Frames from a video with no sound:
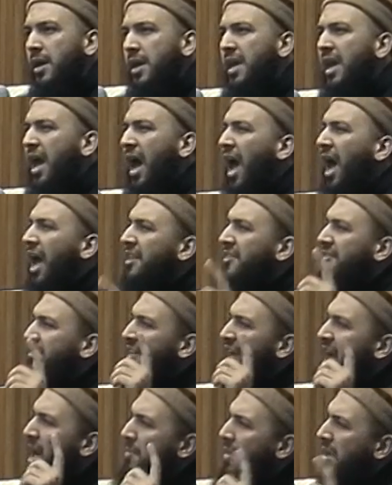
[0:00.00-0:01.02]
Hiya,
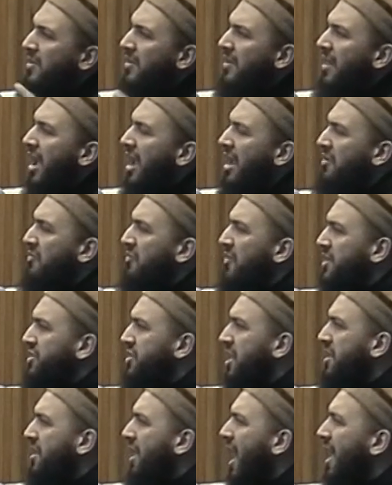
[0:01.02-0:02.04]
hatta matla al
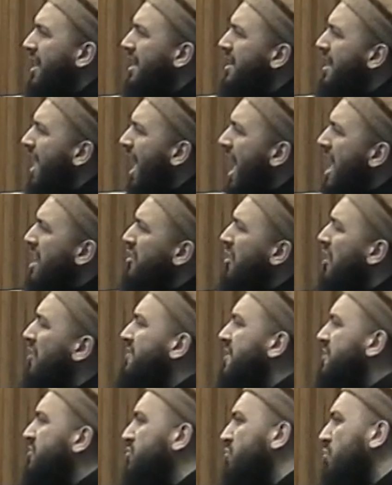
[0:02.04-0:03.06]
fajr. And in the end
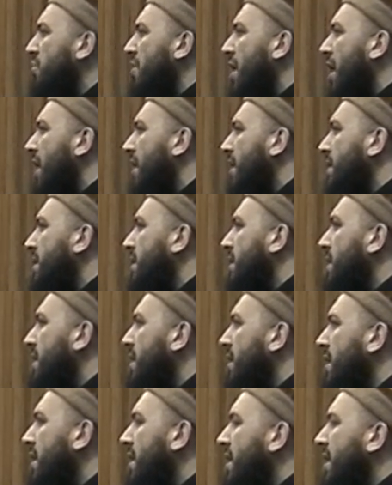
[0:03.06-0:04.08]
of this surah,
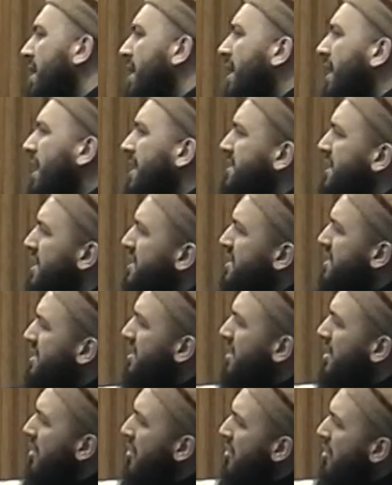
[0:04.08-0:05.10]
it
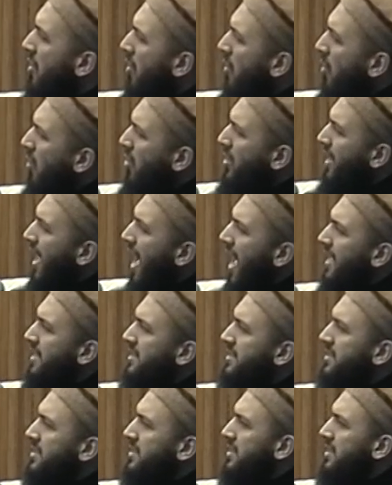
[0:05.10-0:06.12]
is all
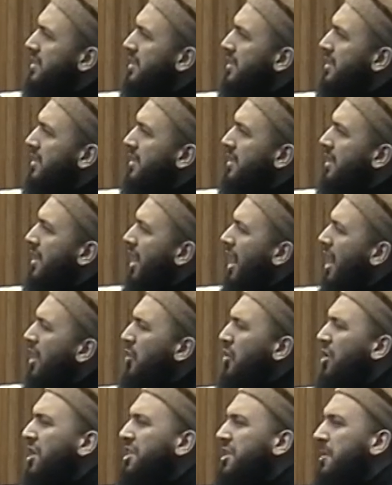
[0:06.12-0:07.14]
night.
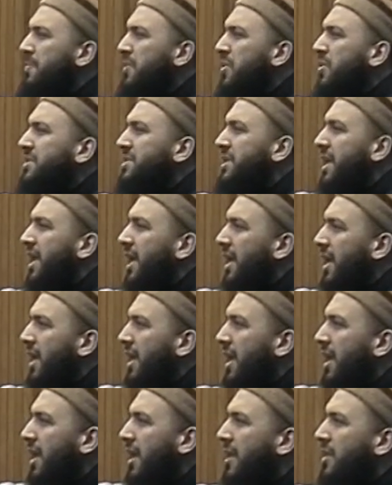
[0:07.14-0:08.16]
And look at the beauty
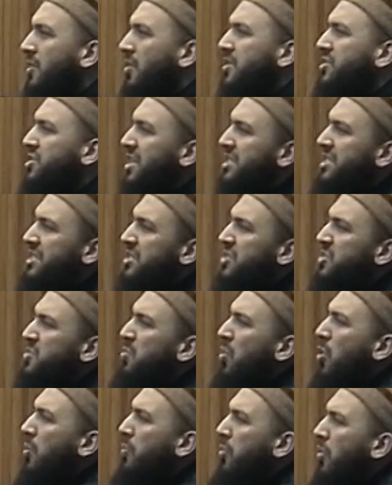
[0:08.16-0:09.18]
not just a
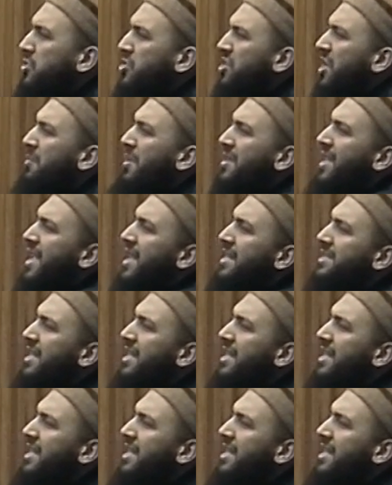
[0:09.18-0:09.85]
small portion, but the